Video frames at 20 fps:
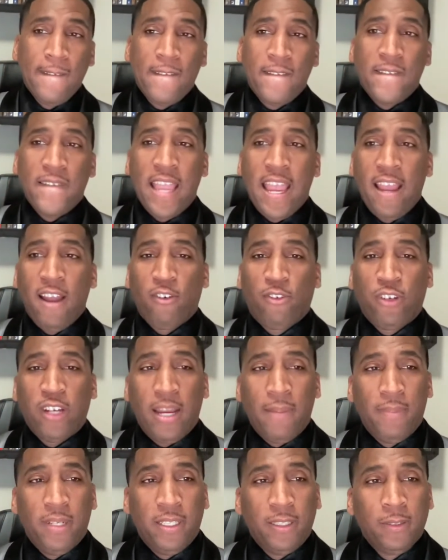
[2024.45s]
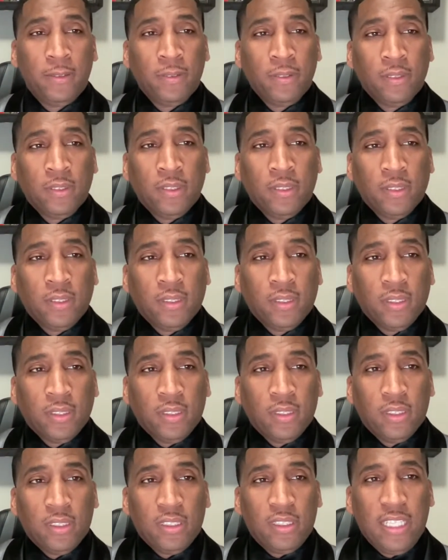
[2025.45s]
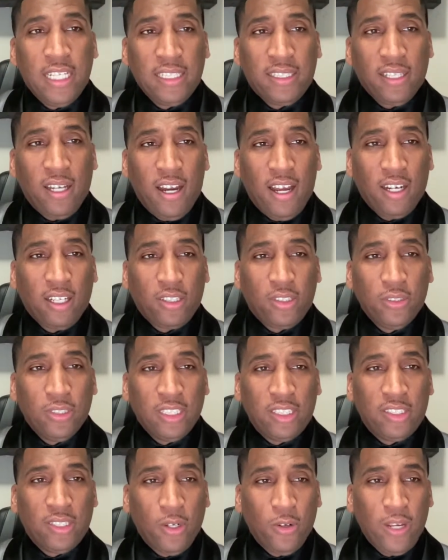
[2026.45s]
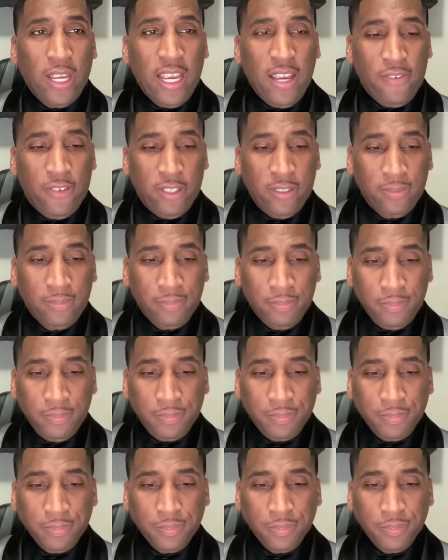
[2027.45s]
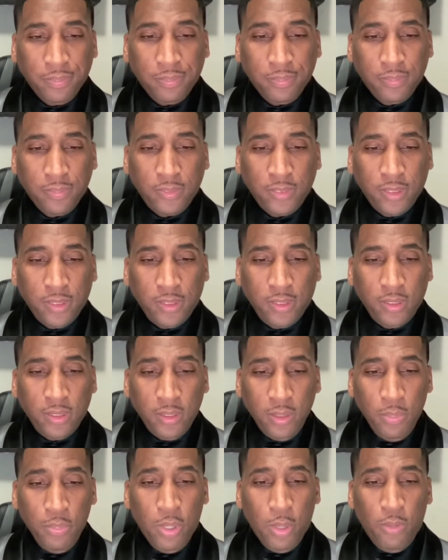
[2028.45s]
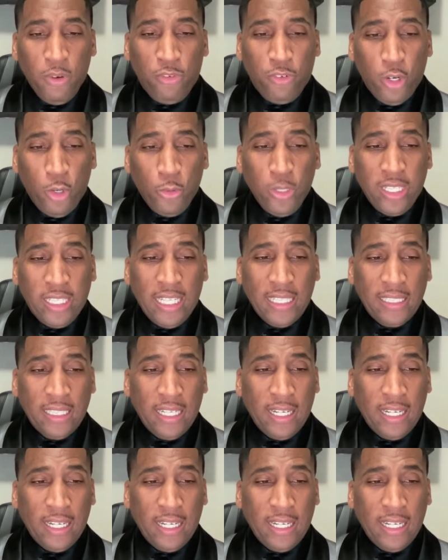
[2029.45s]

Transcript: Now, family, this article is so heavy, but before we get to